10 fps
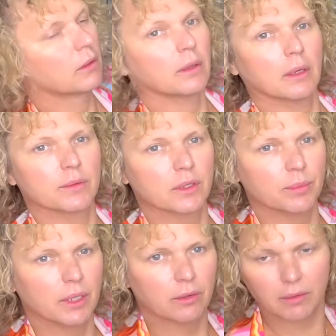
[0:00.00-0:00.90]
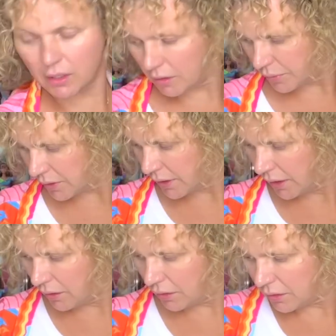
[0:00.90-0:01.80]
Okay, I'm just going to pin her up
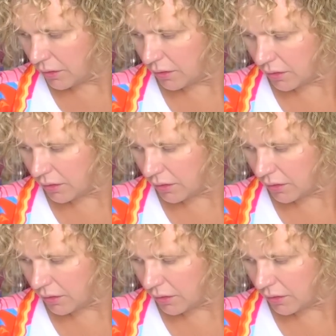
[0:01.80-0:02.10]
here.